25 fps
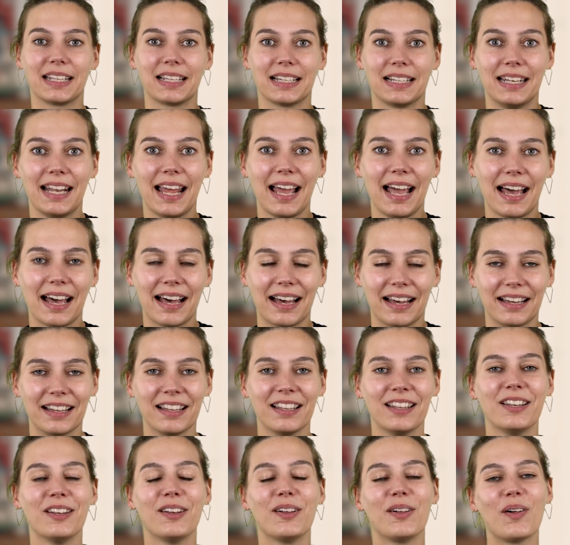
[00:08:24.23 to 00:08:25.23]
Klar,
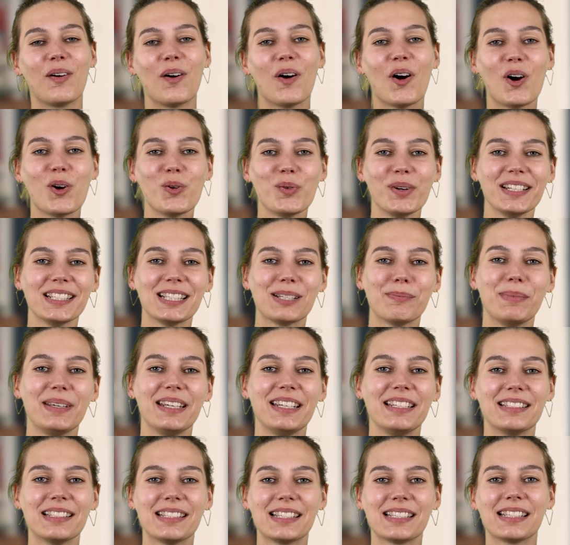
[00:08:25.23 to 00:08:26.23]
always
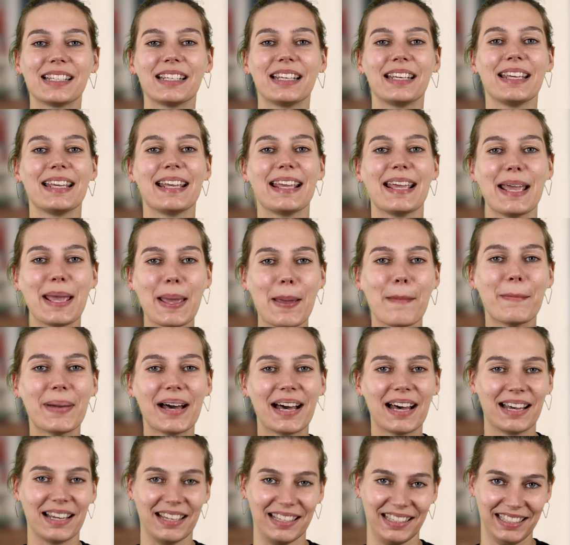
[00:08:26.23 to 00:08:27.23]
means
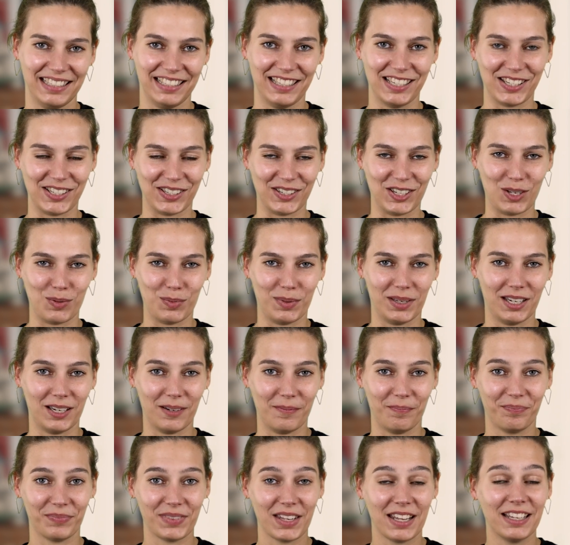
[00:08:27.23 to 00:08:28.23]
immer in
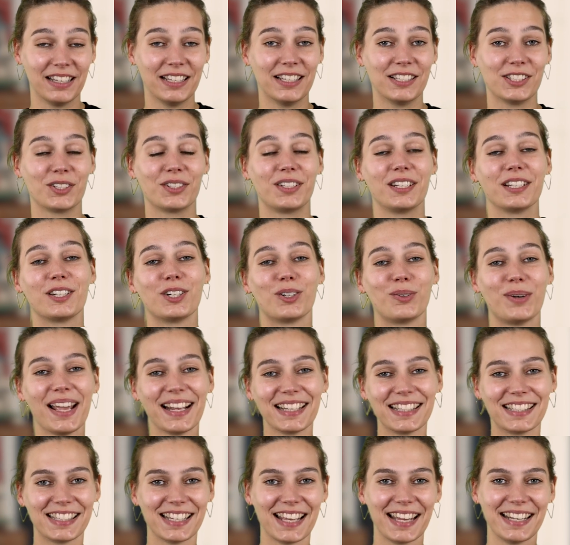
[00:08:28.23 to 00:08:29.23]
German. So the
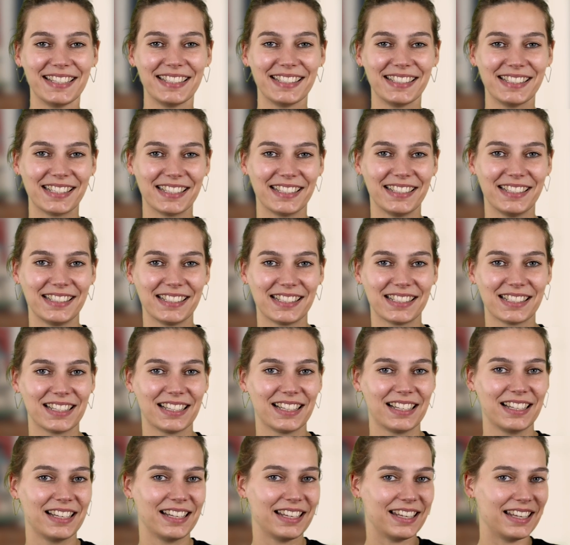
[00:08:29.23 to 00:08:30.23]
correct sentence is
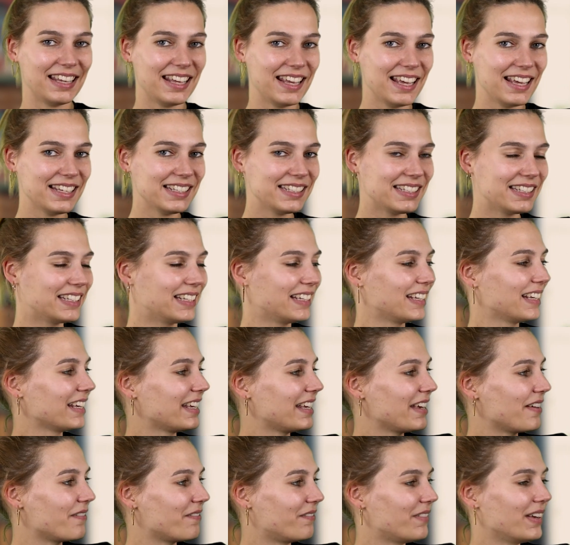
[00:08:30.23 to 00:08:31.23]
ich
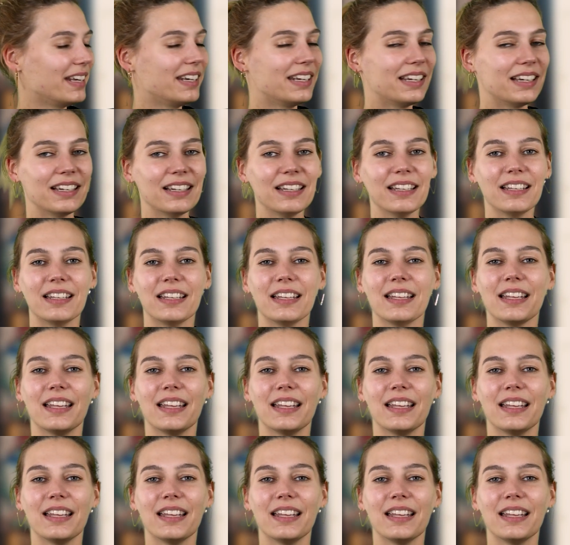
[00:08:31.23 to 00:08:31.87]
gewinne